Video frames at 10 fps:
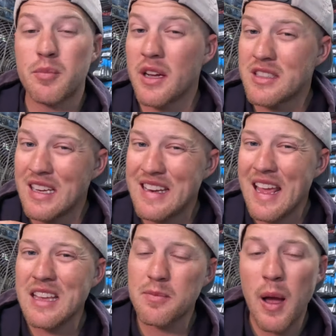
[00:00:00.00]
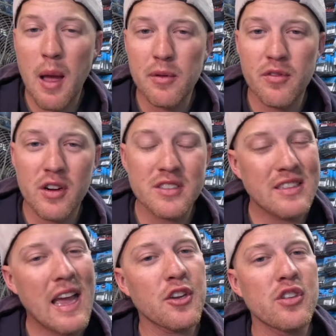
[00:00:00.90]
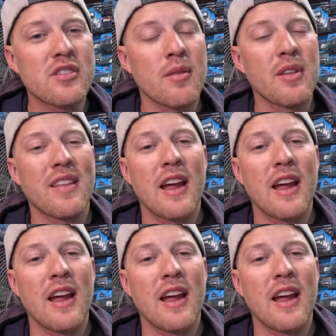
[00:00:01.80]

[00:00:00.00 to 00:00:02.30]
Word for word: but today's Bible verse is actually something